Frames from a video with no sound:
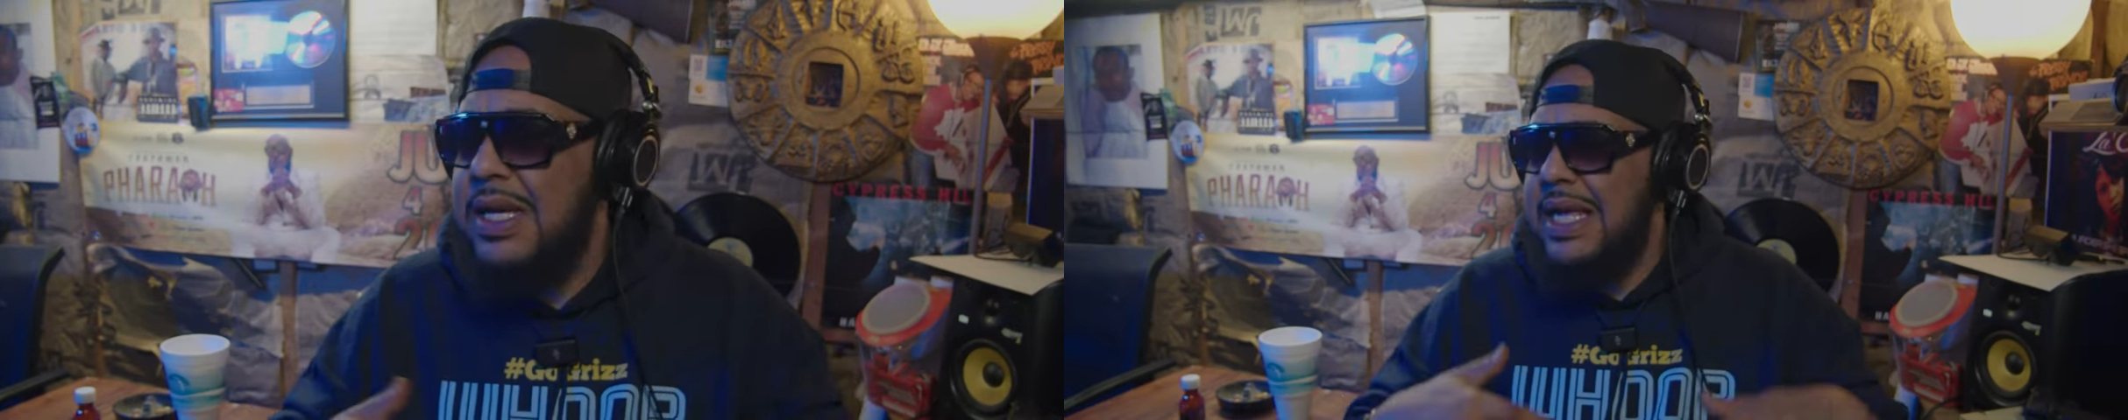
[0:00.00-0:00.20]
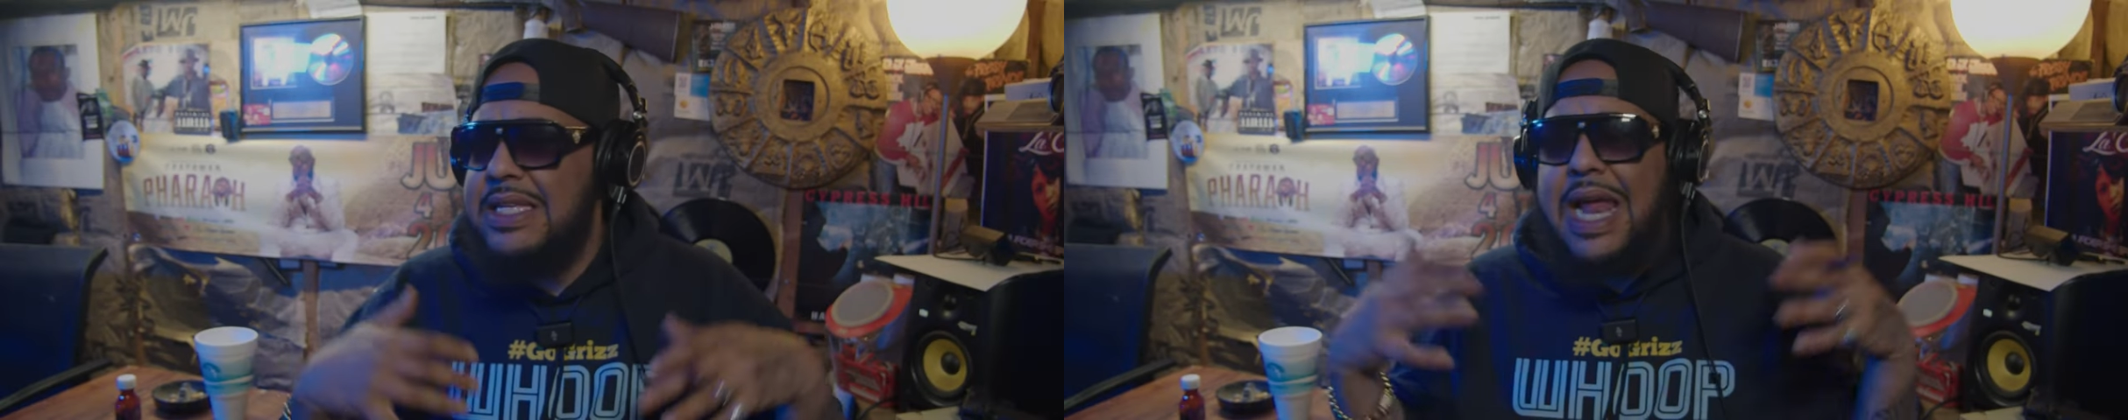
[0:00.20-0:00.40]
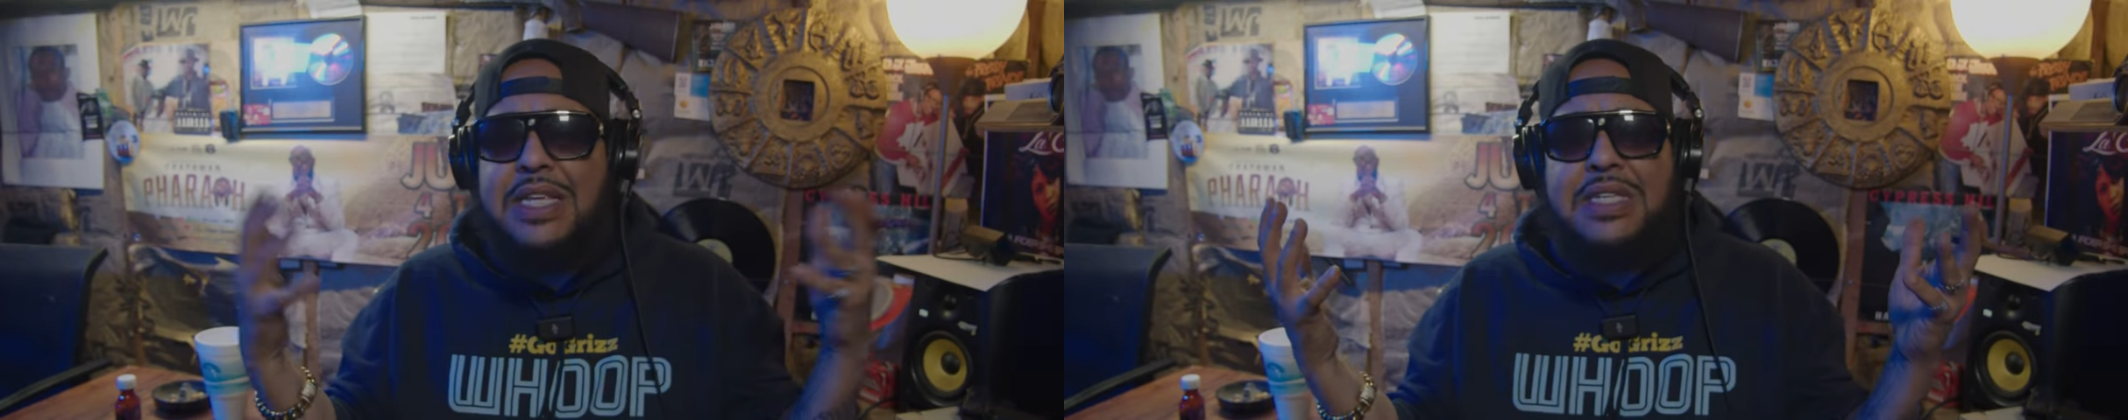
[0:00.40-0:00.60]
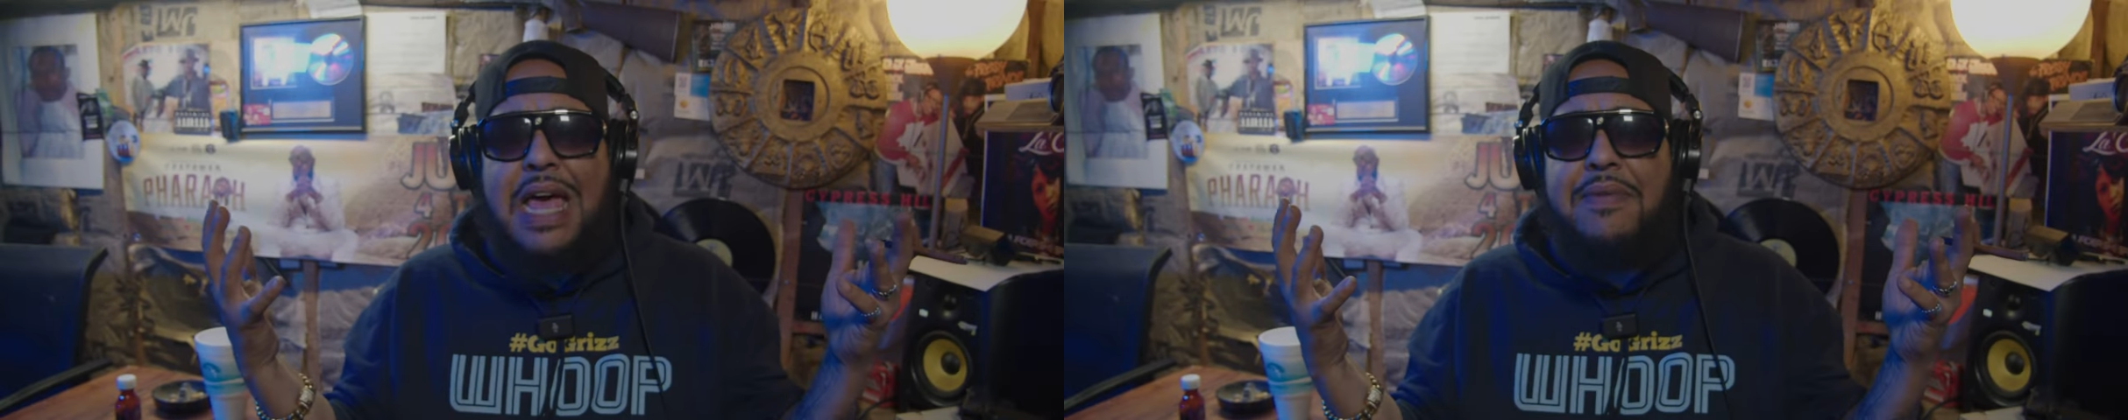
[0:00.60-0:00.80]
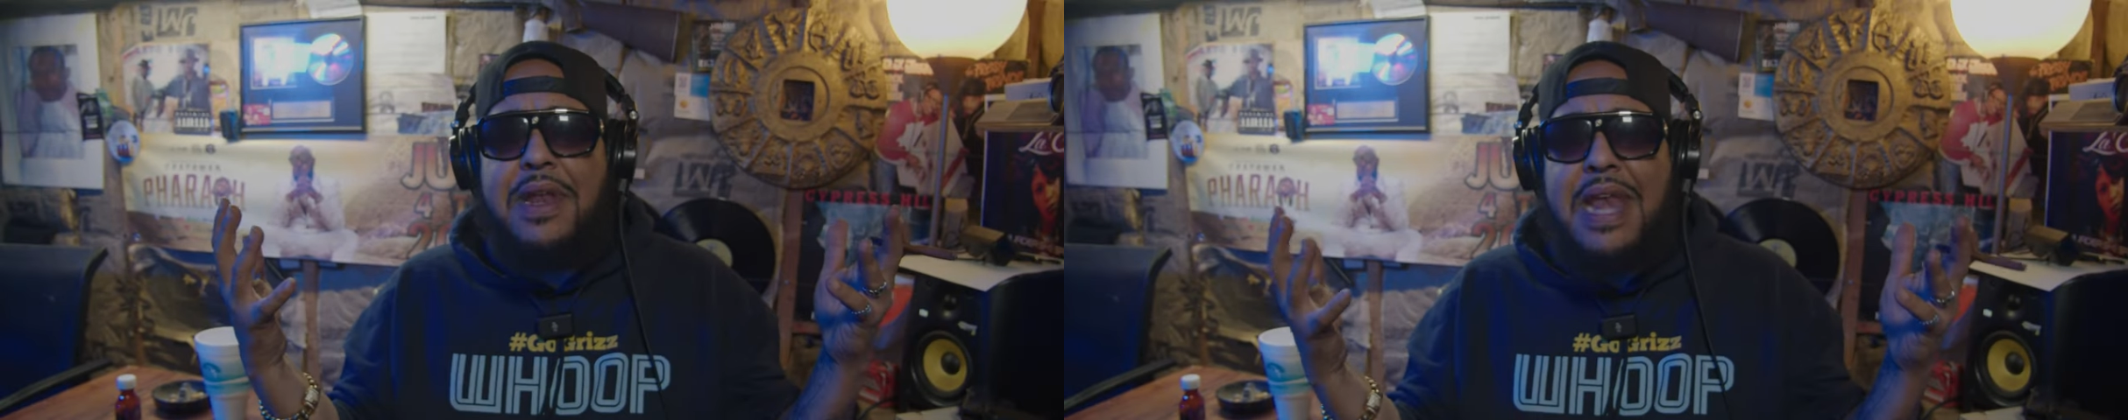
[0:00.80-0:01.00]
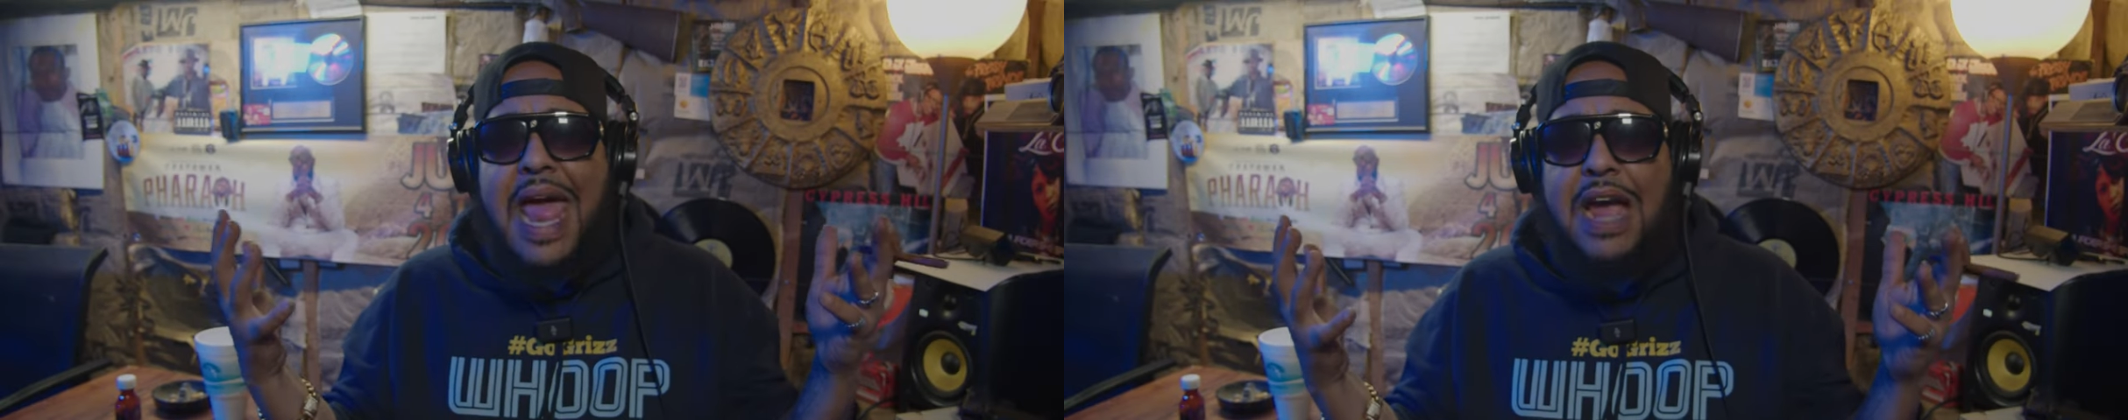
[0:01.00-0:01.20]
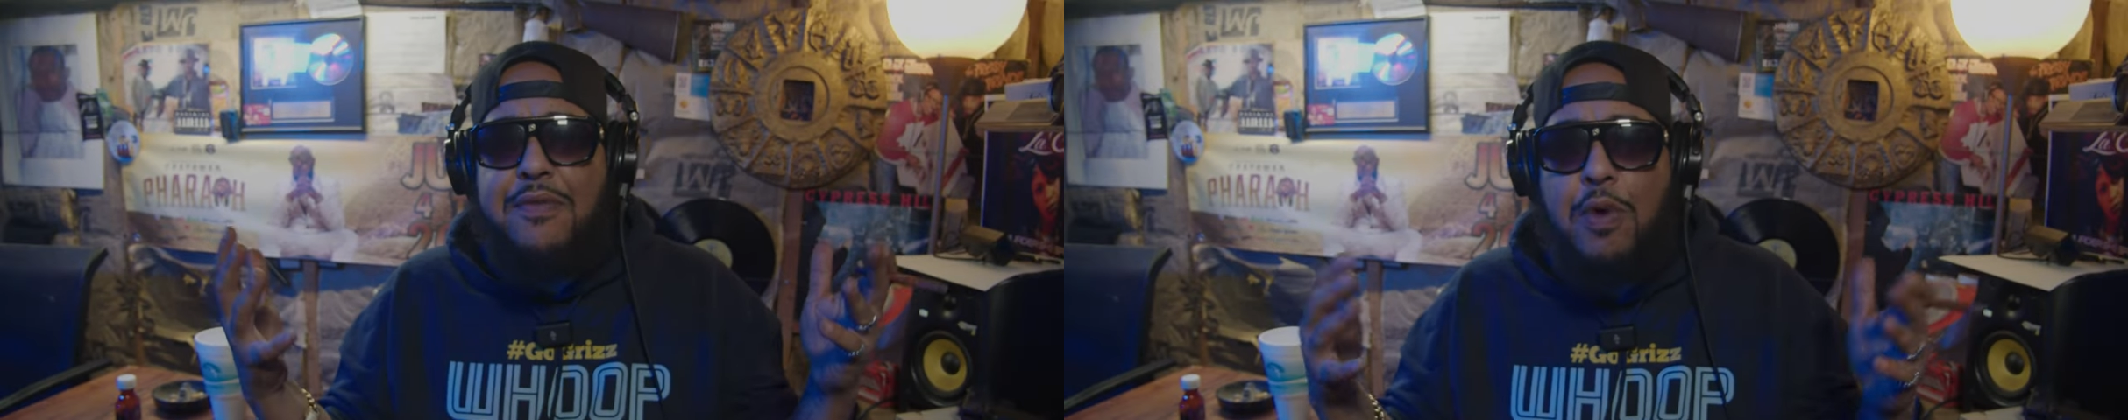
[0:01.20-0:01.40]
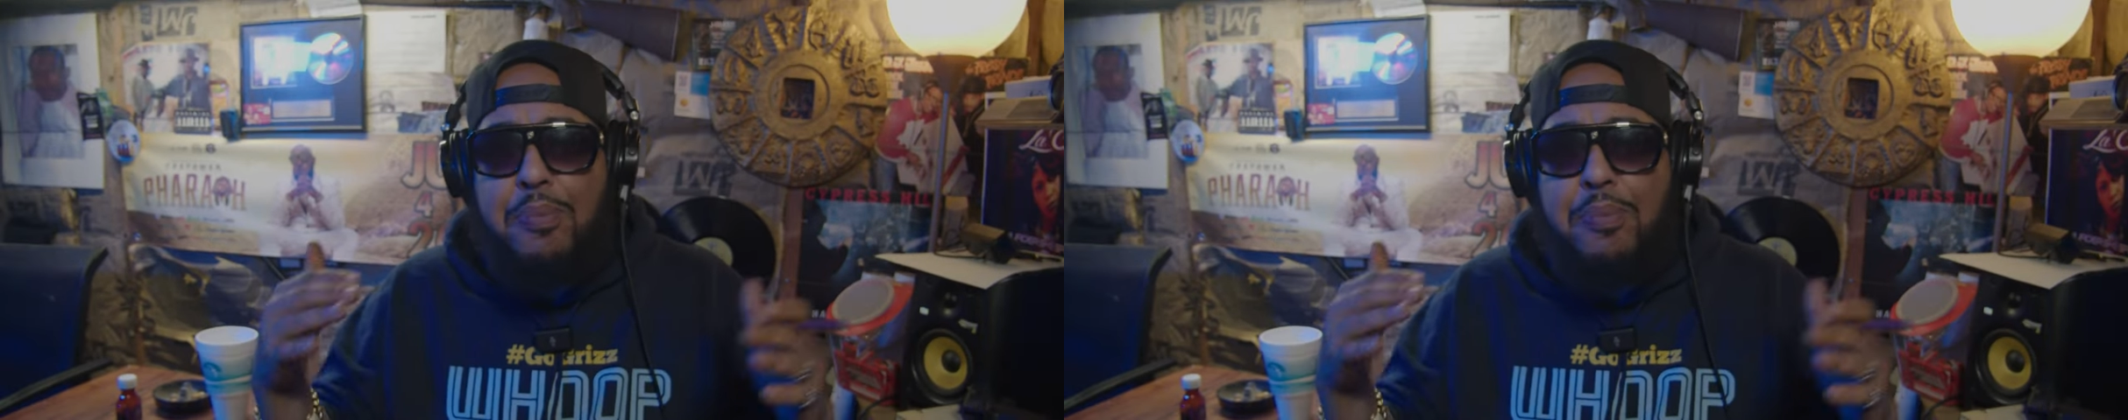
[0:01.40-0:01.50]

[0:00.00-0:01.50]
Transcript: is that I just have a knack for